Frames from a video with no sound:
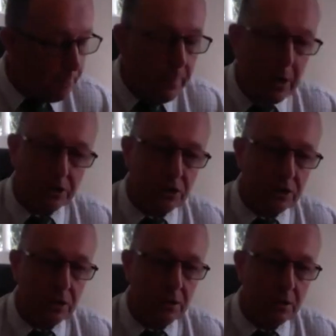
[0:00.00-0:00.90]
But
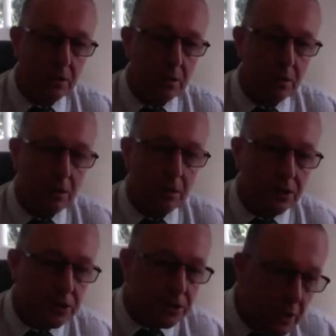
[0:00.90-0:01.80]

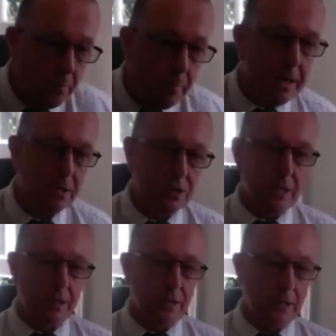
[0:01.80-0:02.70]
let's just go back a
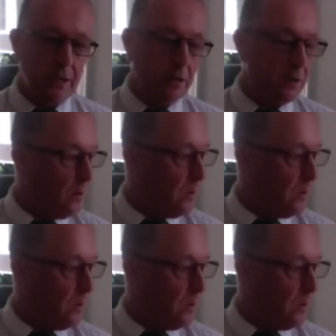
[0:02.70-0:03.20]
second here.